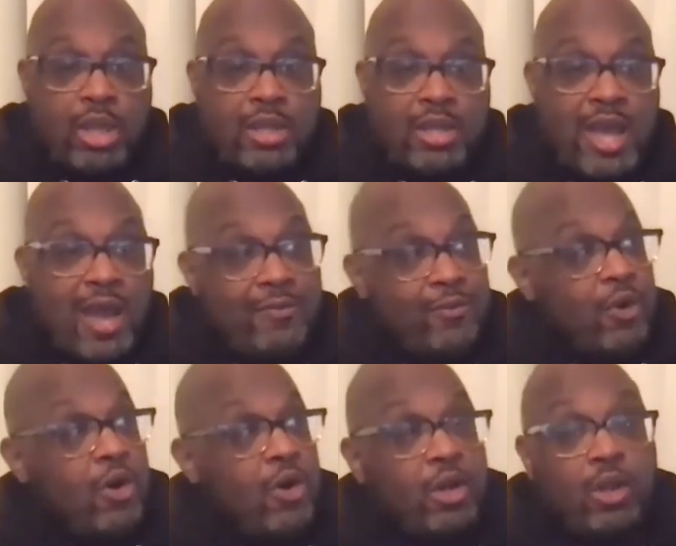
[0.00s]
not for
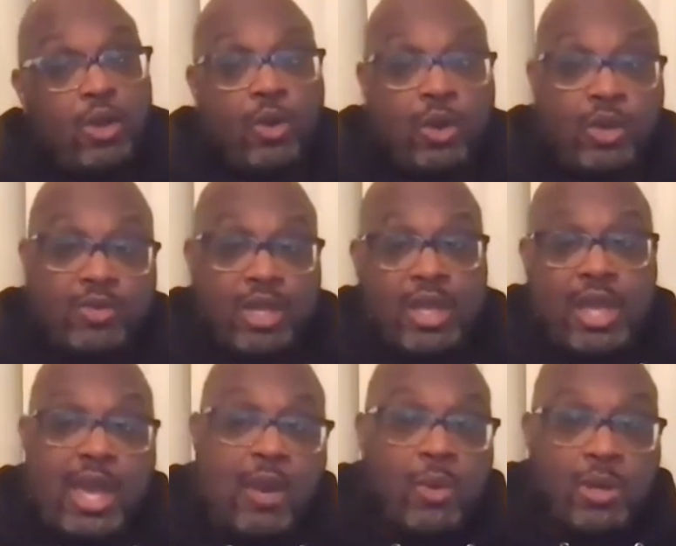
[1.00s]
all the glory of saying,
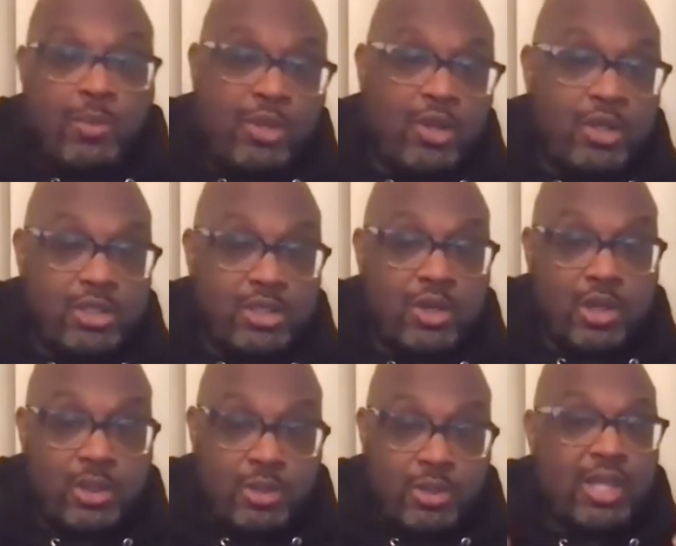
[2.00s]
hey, I want to be on the
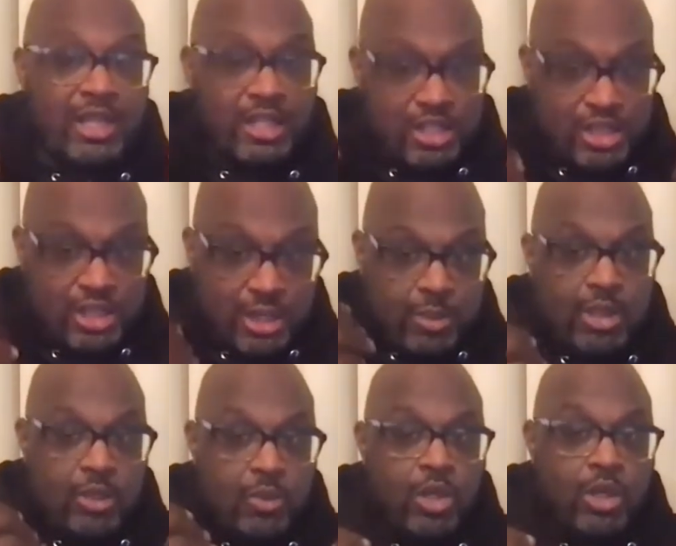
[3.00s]
circuit, but they
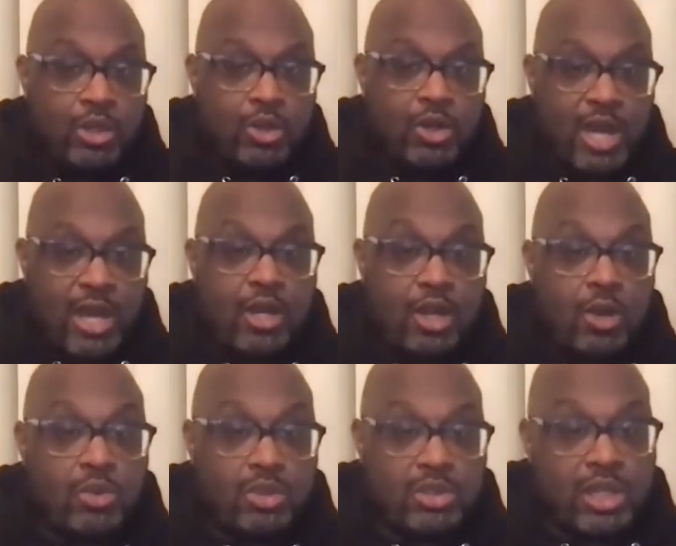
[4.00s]
legitimately want to learn how to
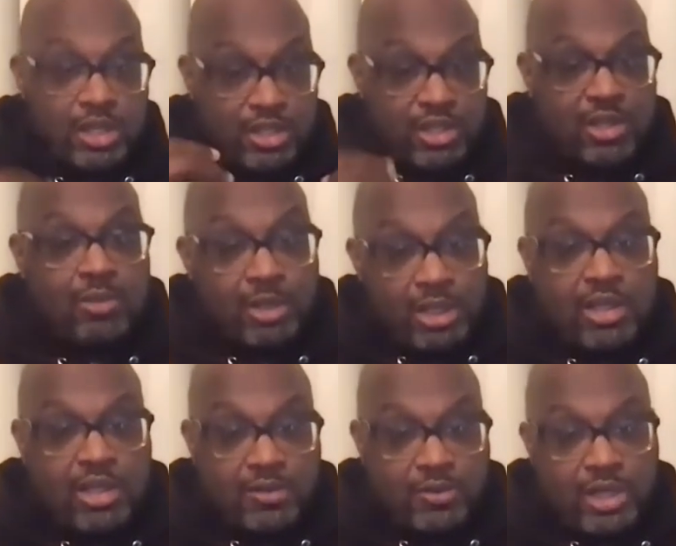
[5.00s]
coach. They're legitimately
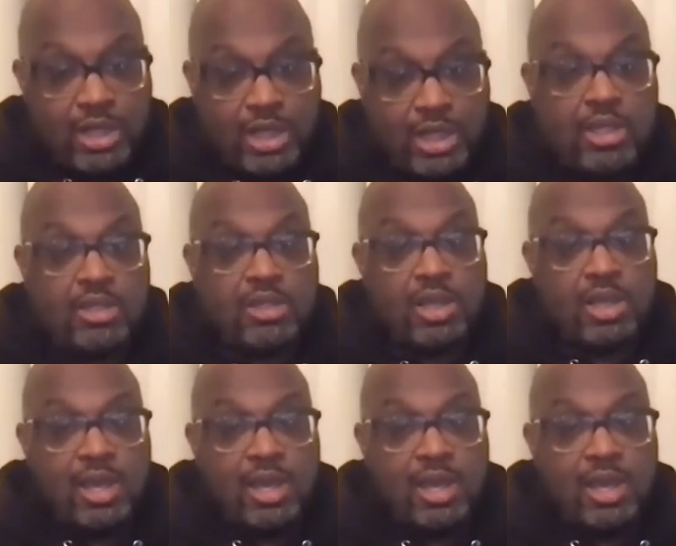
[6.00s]
there for the kids.